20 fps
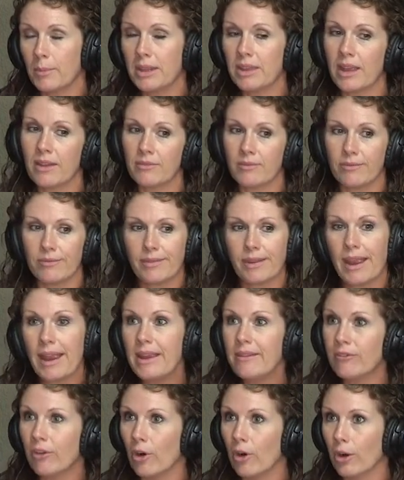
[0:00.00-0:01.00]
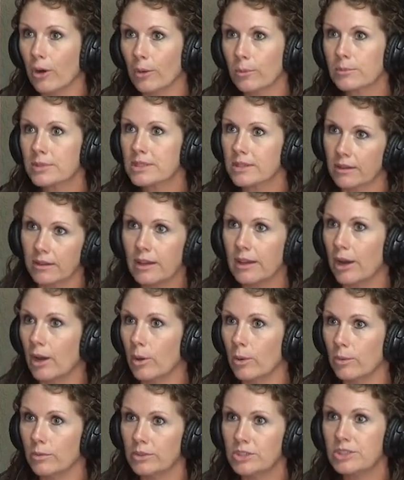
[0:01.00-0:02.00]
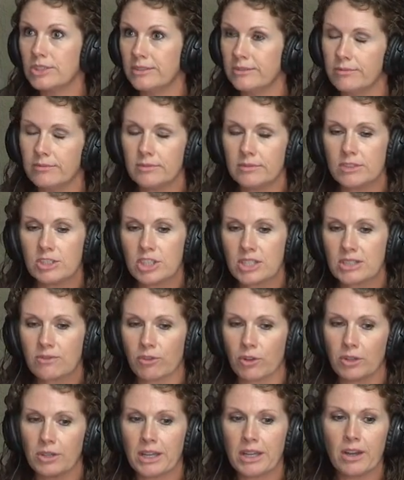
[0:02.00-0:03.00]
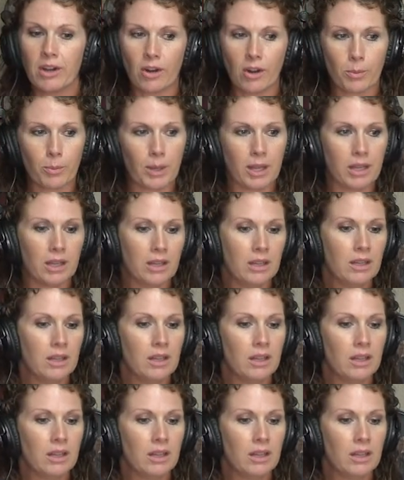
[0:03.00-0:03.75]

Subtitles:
I mean, he farms, just for deer, but.